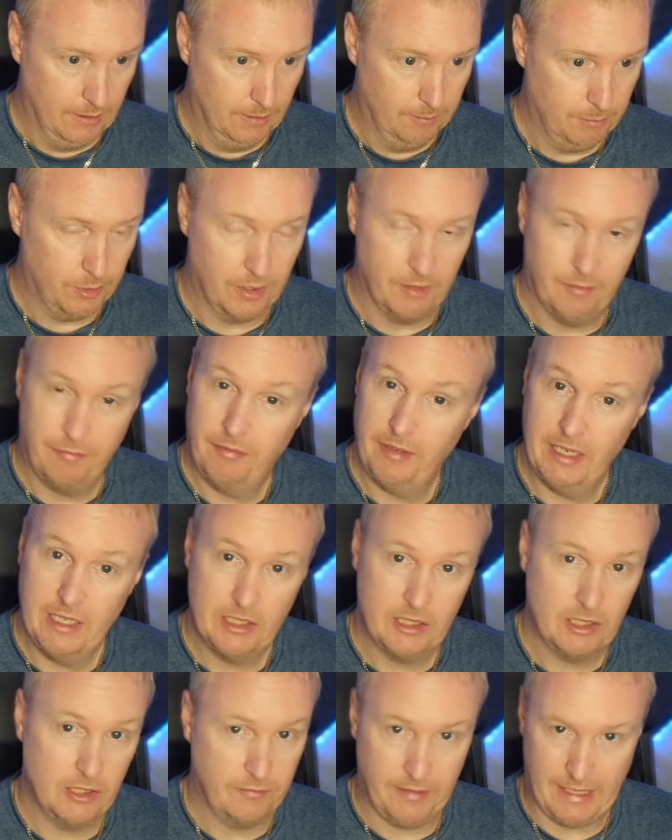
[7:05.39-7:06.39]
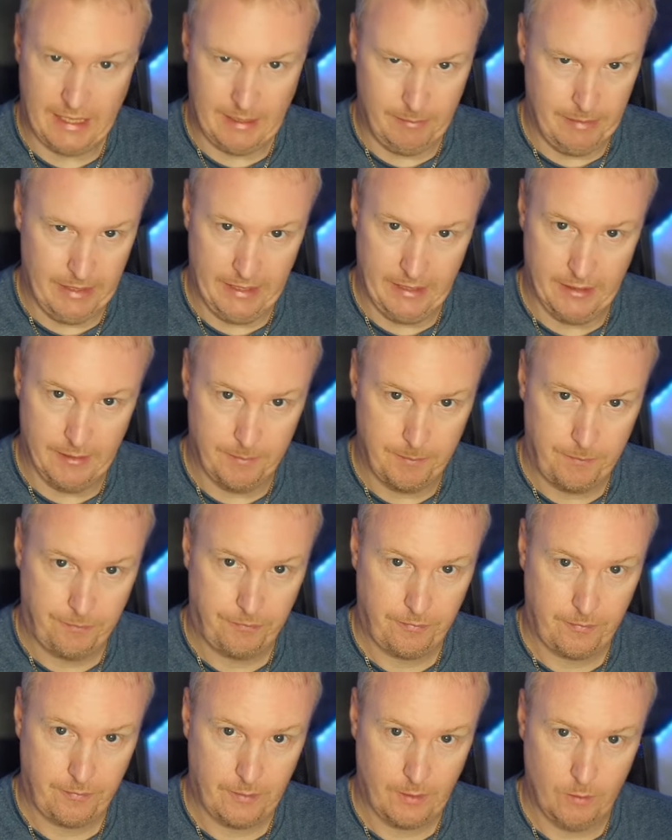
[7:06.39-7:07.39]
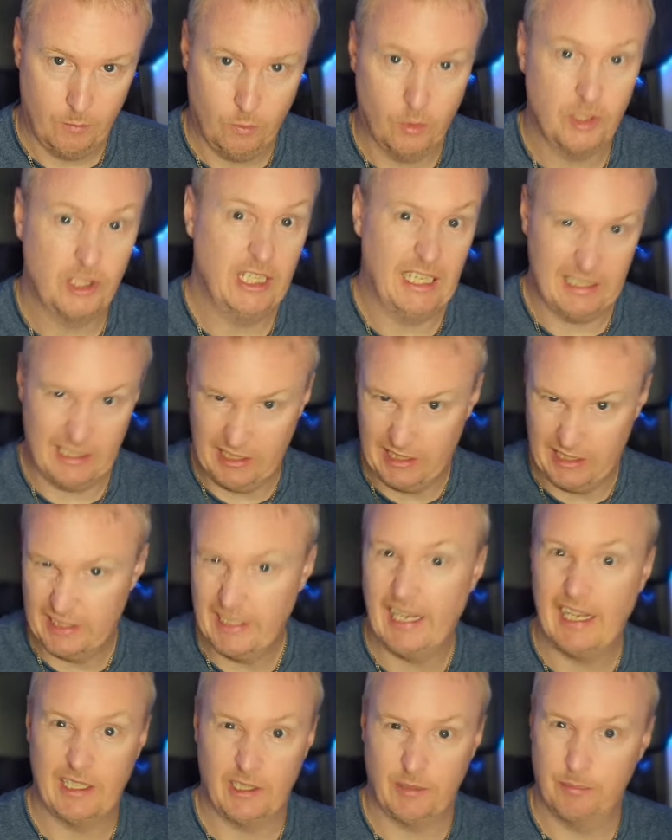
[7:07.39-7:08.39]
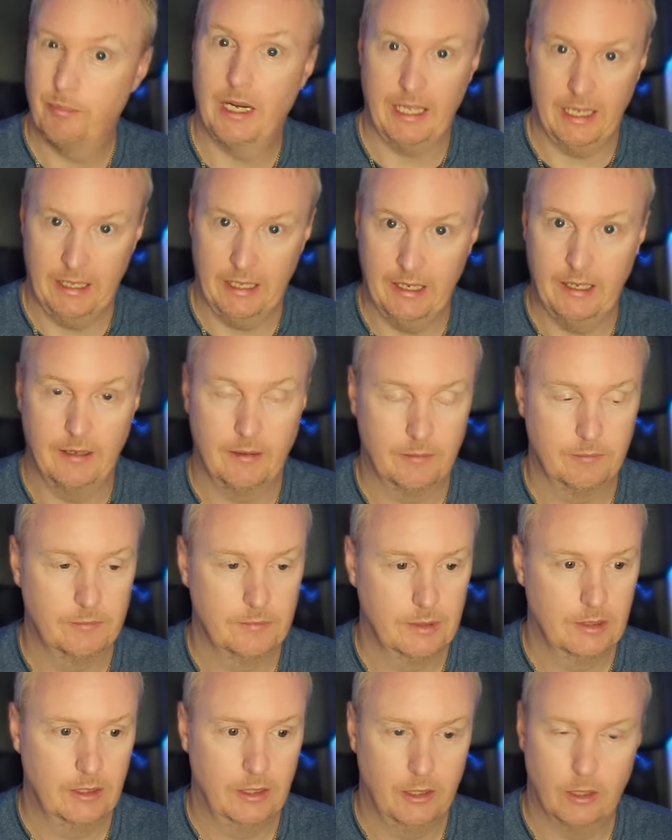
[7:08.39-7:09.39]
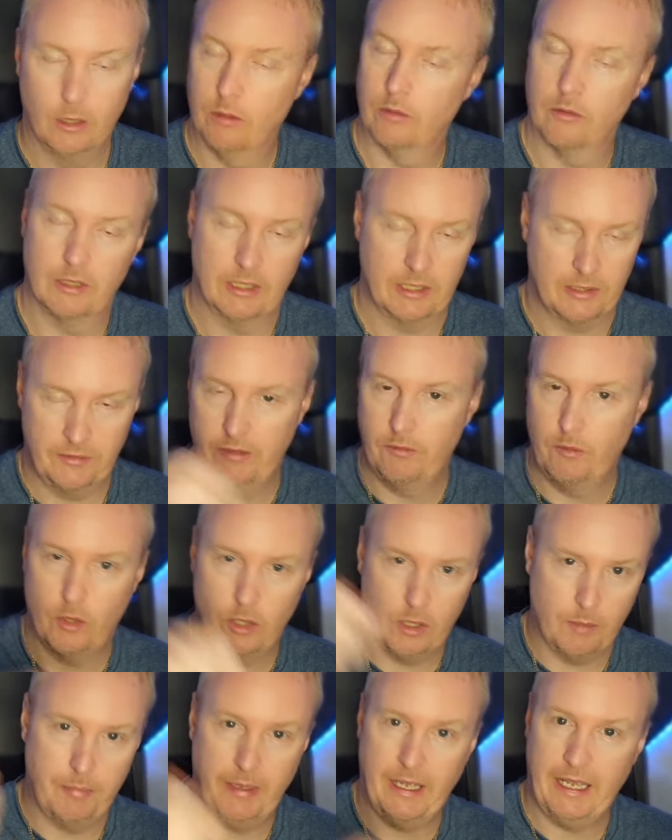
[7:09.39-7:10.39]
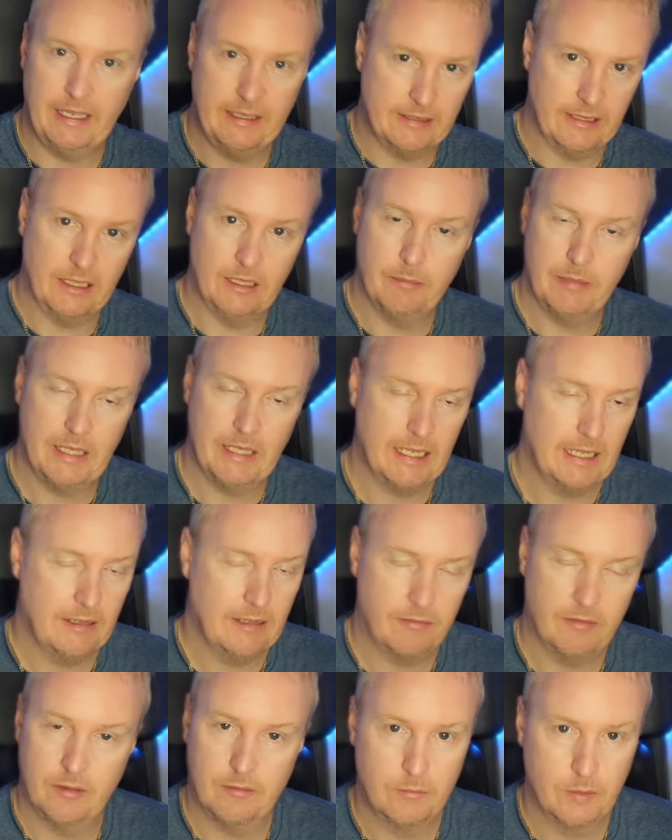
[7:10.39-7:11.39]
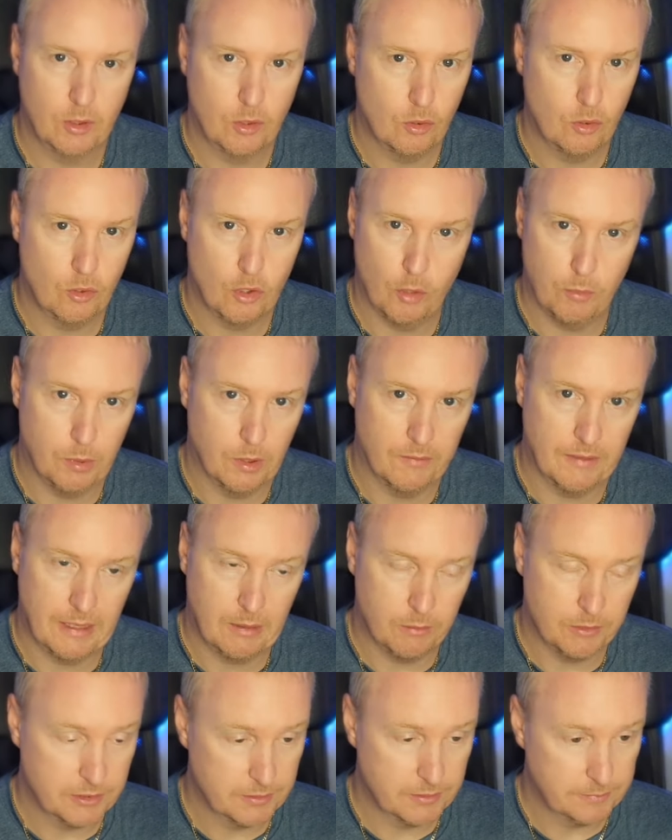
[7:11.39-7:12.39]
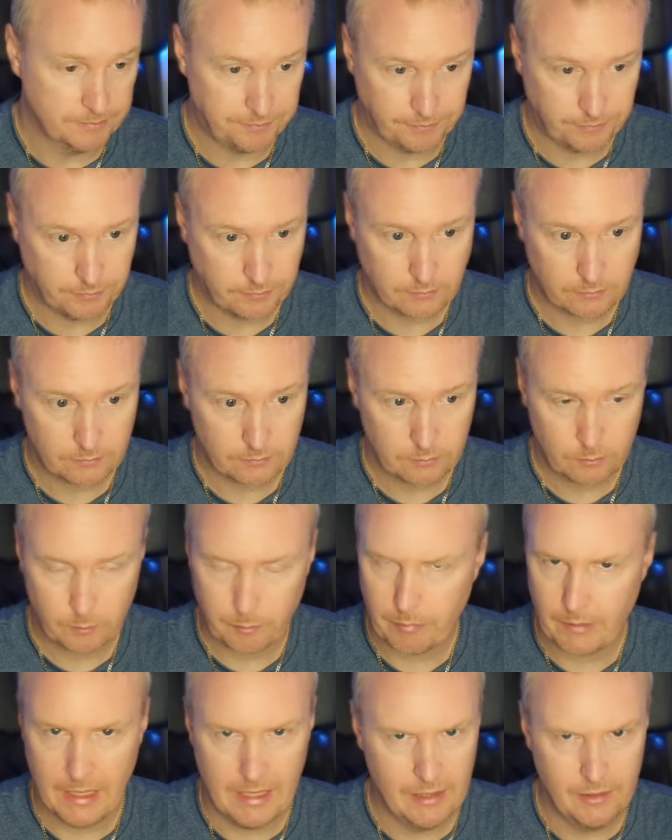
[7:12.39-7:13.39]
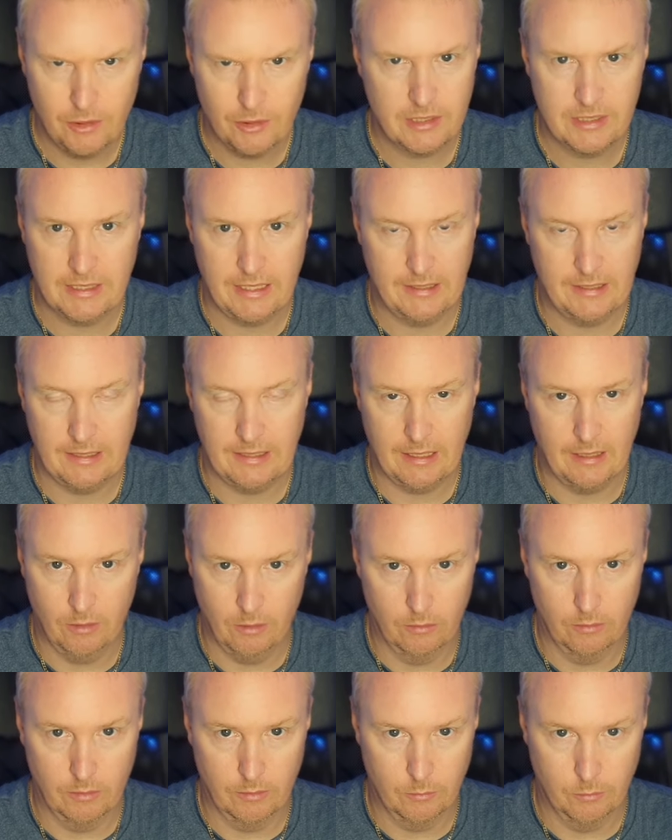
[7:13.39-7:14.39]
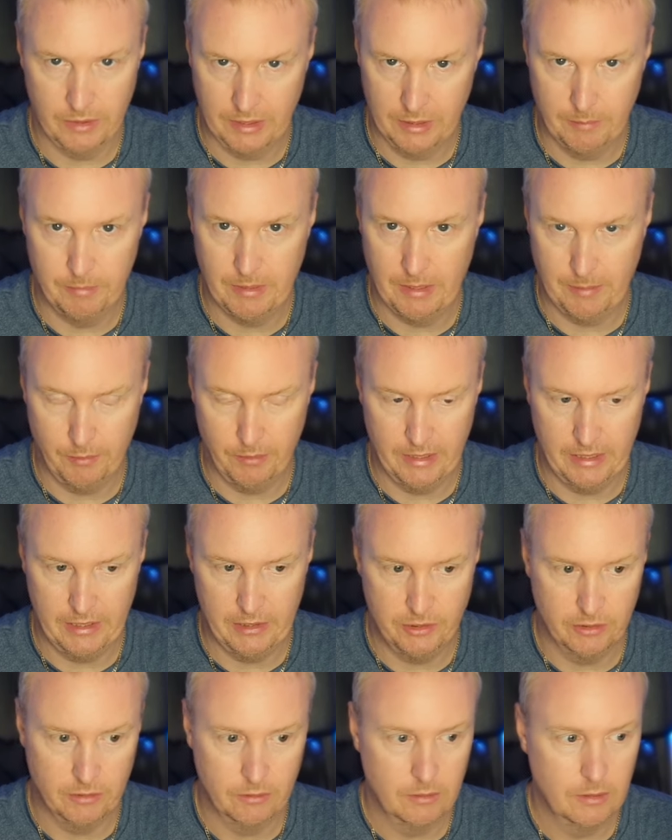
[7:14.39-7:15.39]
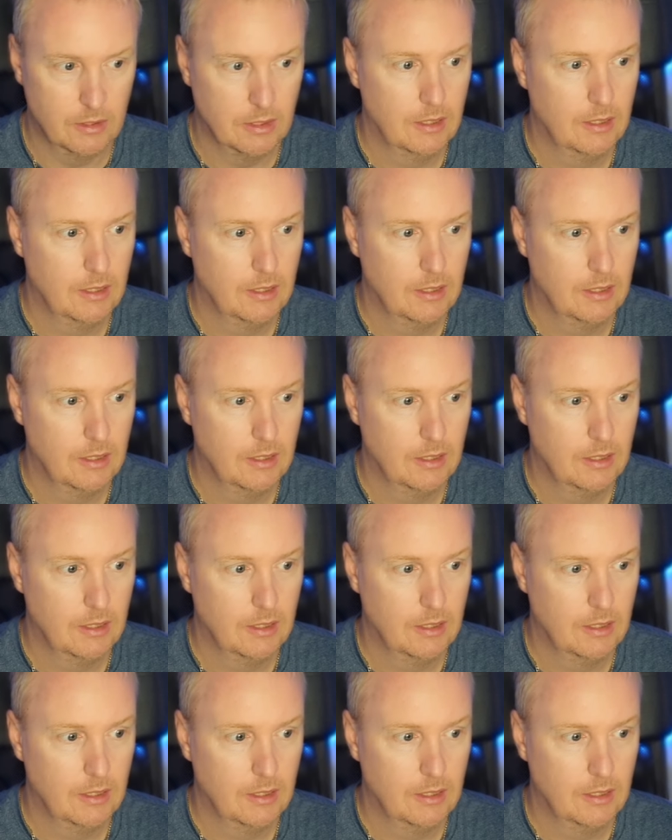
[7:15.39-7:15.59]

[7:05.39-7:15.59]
but the finish is far better once you actually start spraying it. You know, if you're going to paint it, you'll be there for a good couple of hours, and it doesn't take that long with the preparation.